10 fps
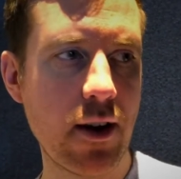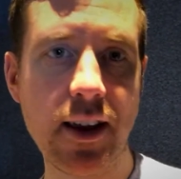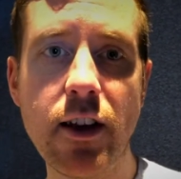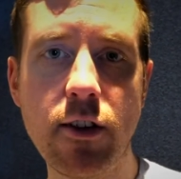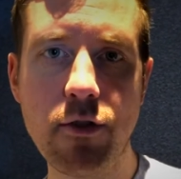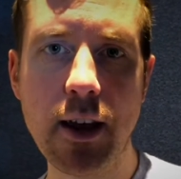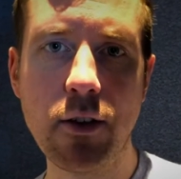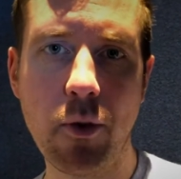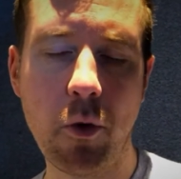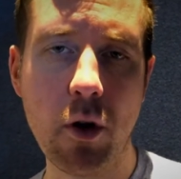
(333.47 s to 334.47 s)

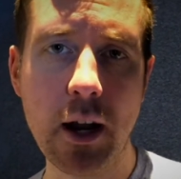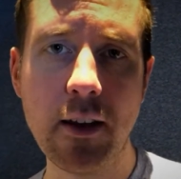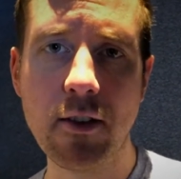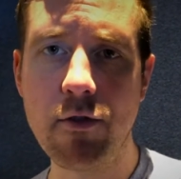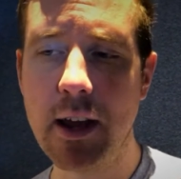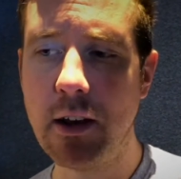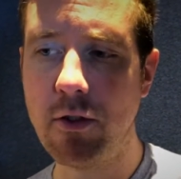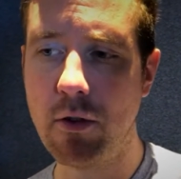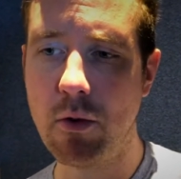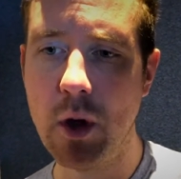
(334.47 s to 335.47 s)
industries, from the oil industry
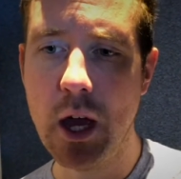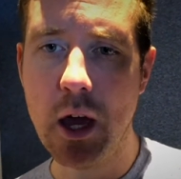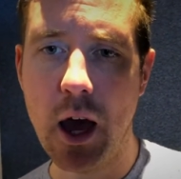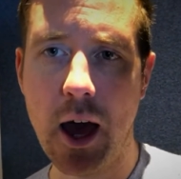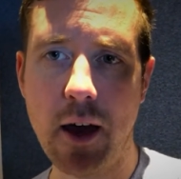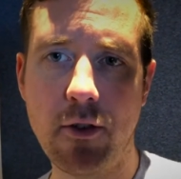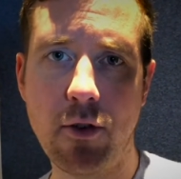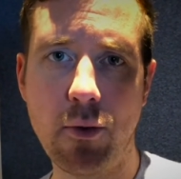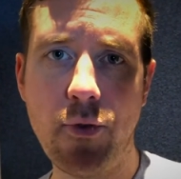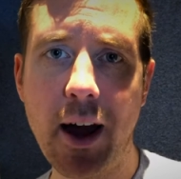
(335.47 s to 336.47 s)
to
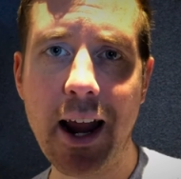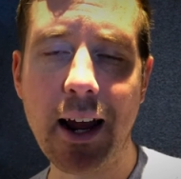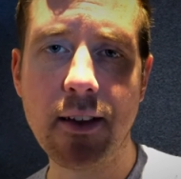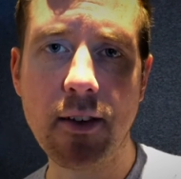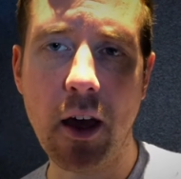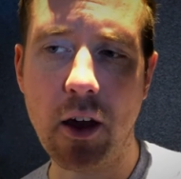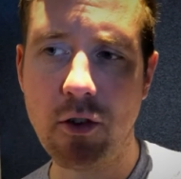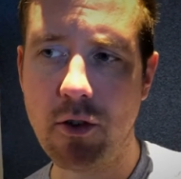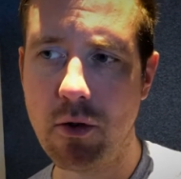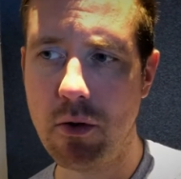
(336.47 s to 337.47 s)
finance,
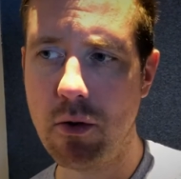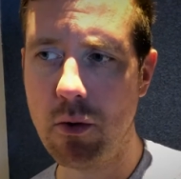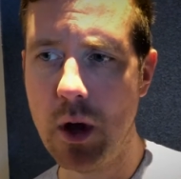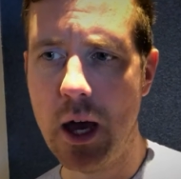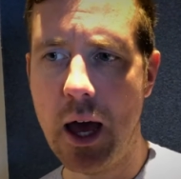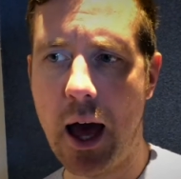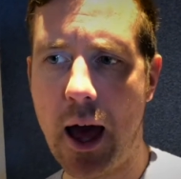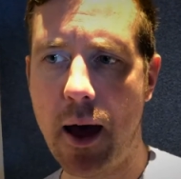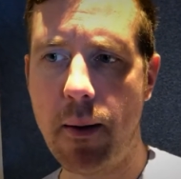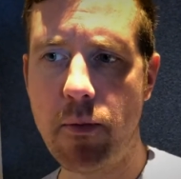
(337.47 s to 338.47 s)
to
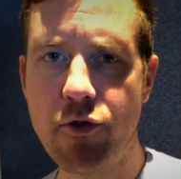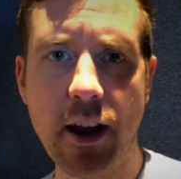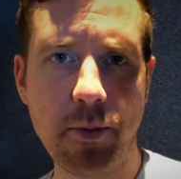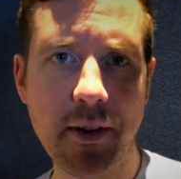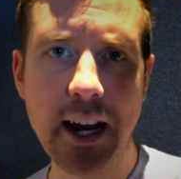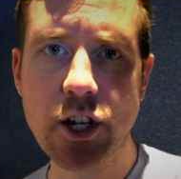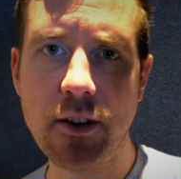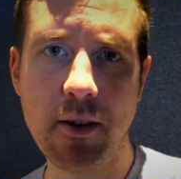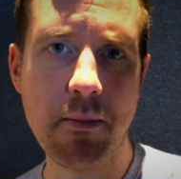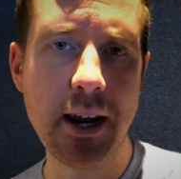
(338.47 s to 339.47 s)
transportation,
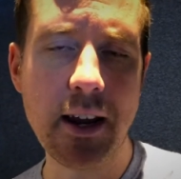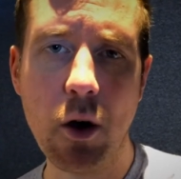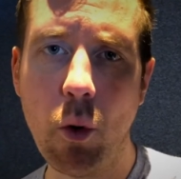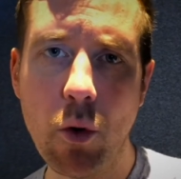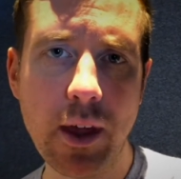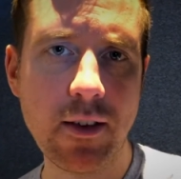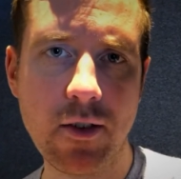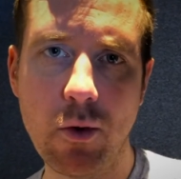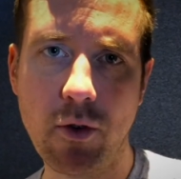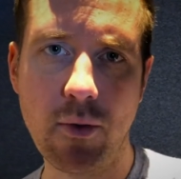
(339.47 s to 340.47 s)
to media. All these
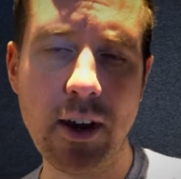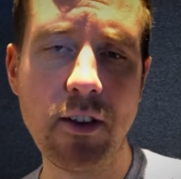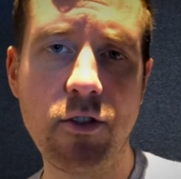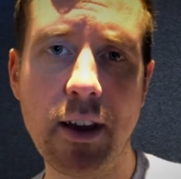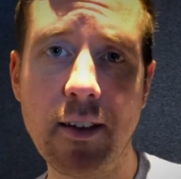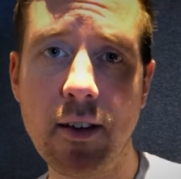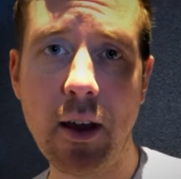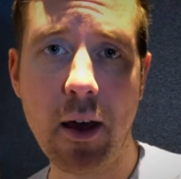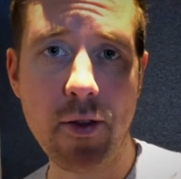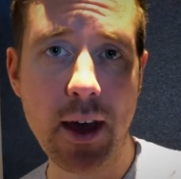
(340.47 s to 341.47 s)
sorts of industries,
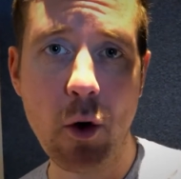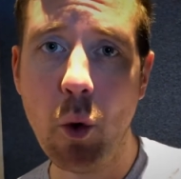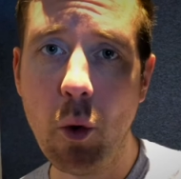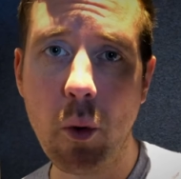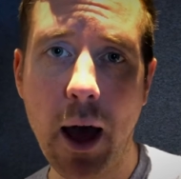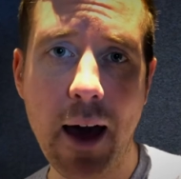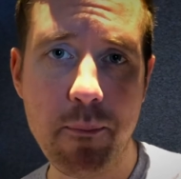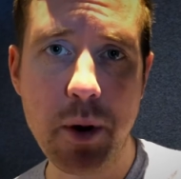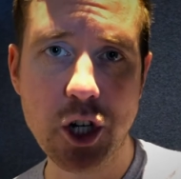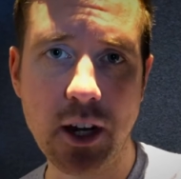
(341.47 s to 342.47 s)
they all
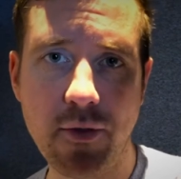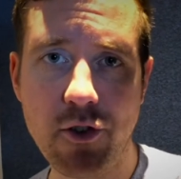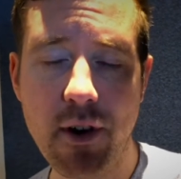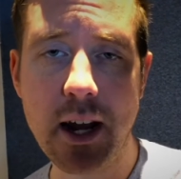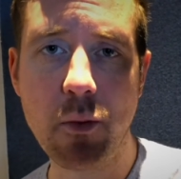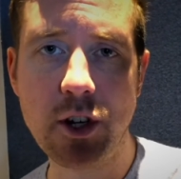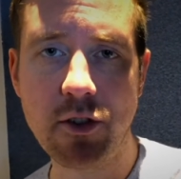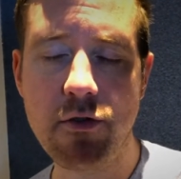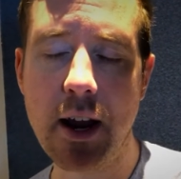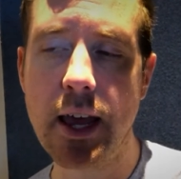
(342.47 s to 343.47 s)
have budgets for training, which is
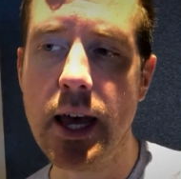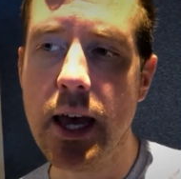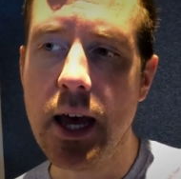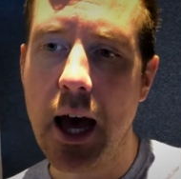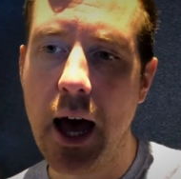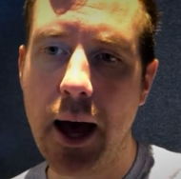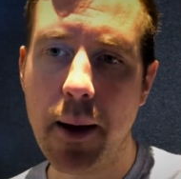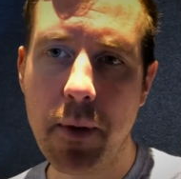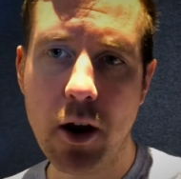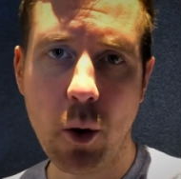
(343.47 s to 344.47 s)
great.
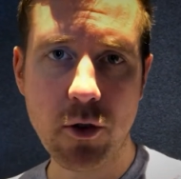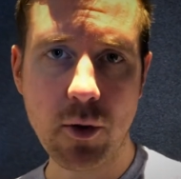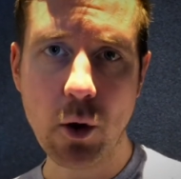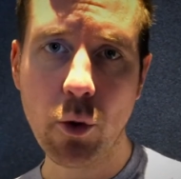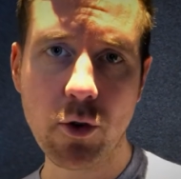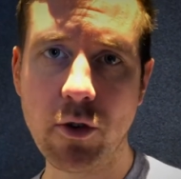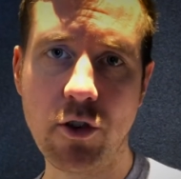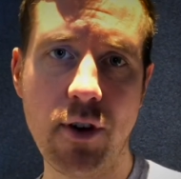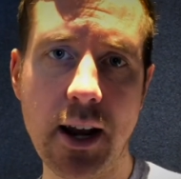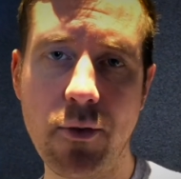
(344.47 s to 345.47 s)
And I was doing all sorts
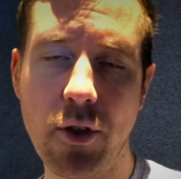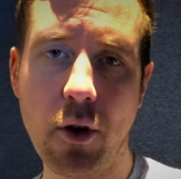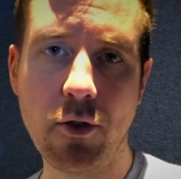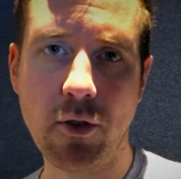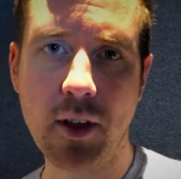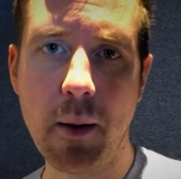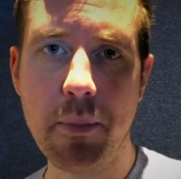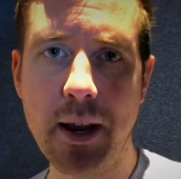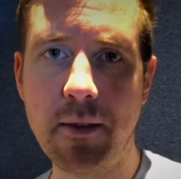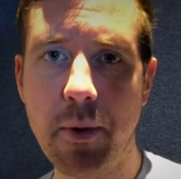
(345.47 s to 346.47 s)
of training for those sorts of
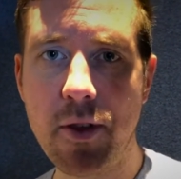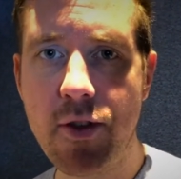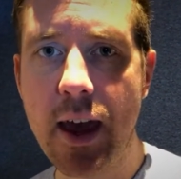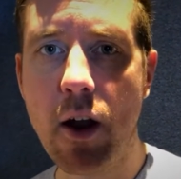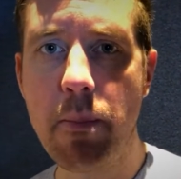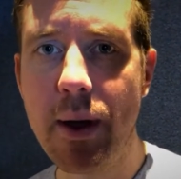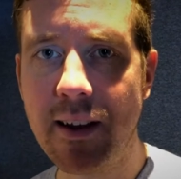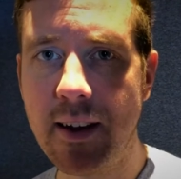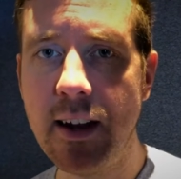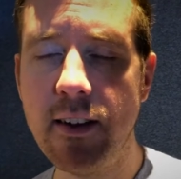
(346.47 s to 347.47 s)
companies. But then I
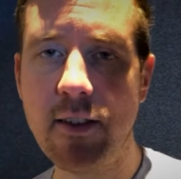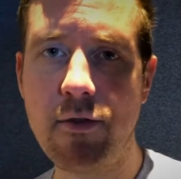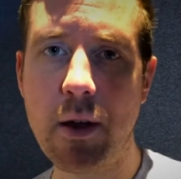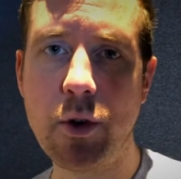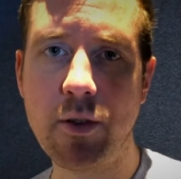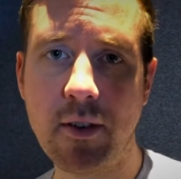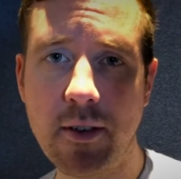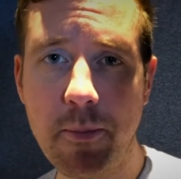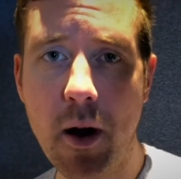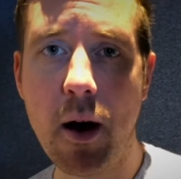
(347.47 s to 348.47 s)
picked an industry, which was
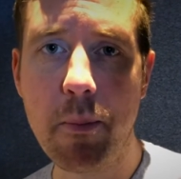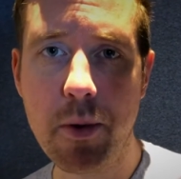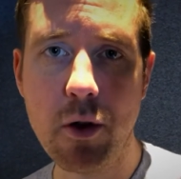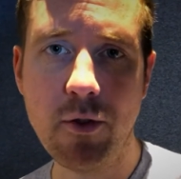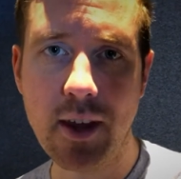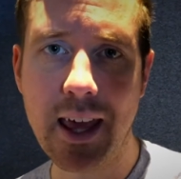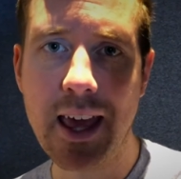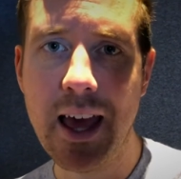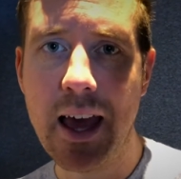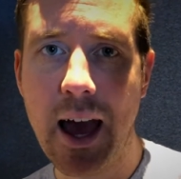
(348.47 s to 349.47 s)
spa, beauty,
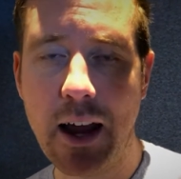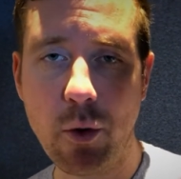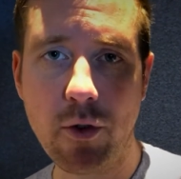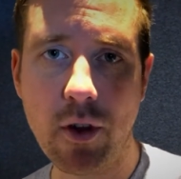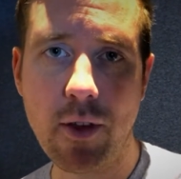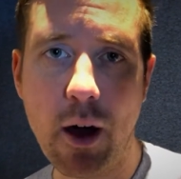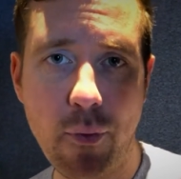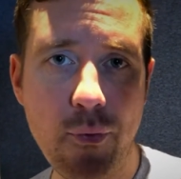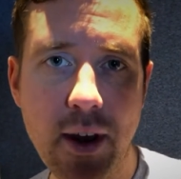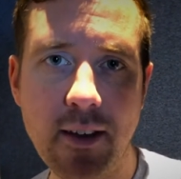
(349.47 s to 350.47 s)
and also the health
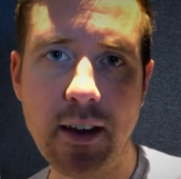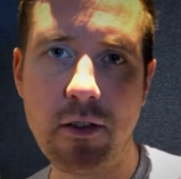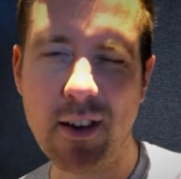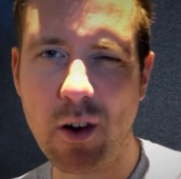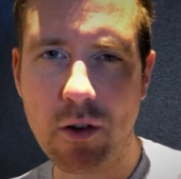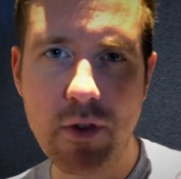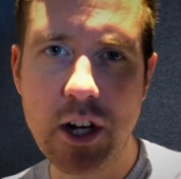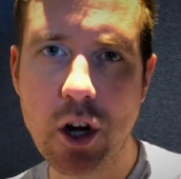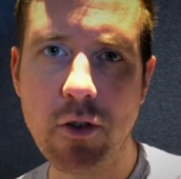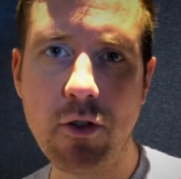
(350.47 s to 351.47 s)
and fitness industry. So I really
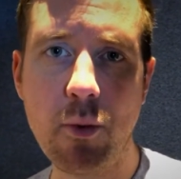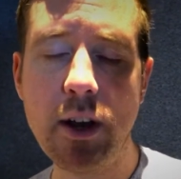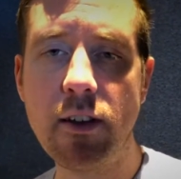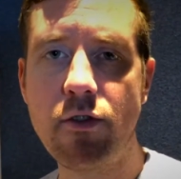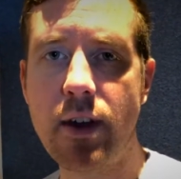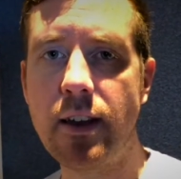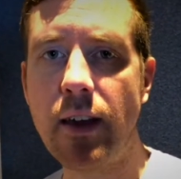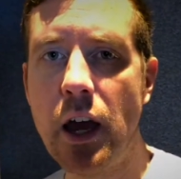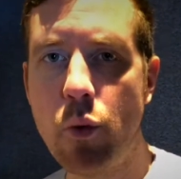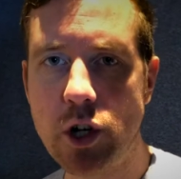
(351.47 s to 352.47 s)
chose two industries,
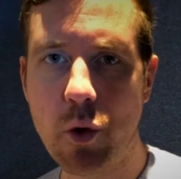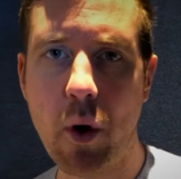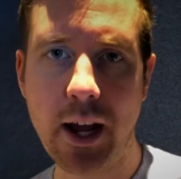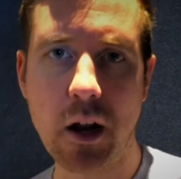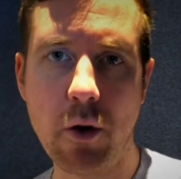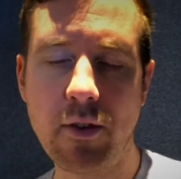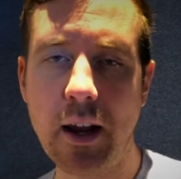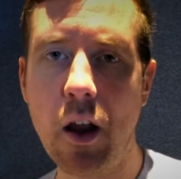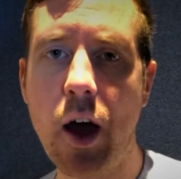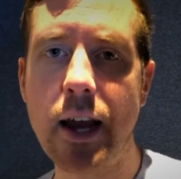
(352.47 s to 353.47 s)
which are quite closely
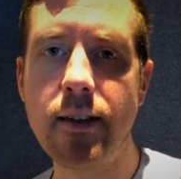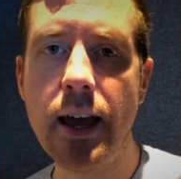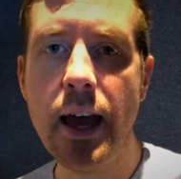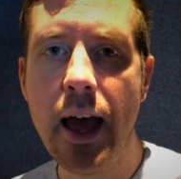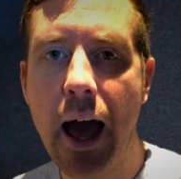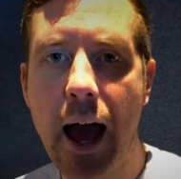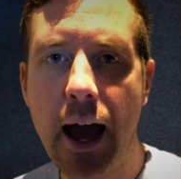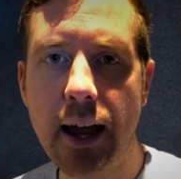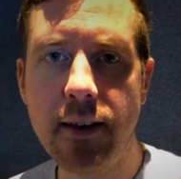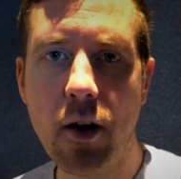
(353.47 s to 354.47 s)
aligned.
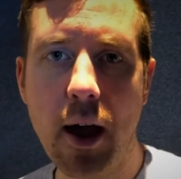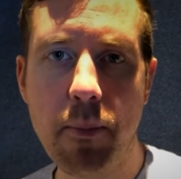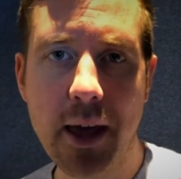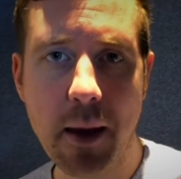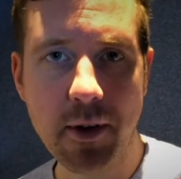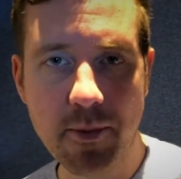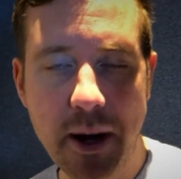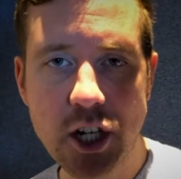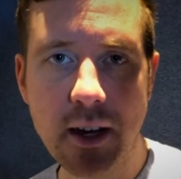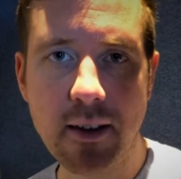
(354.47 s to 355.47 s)
And I became a
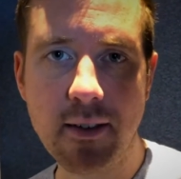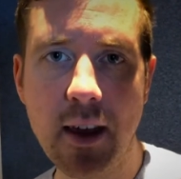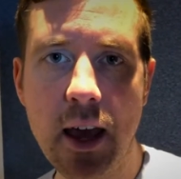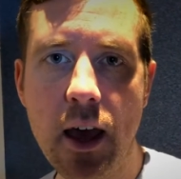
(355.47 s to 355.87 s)
specialist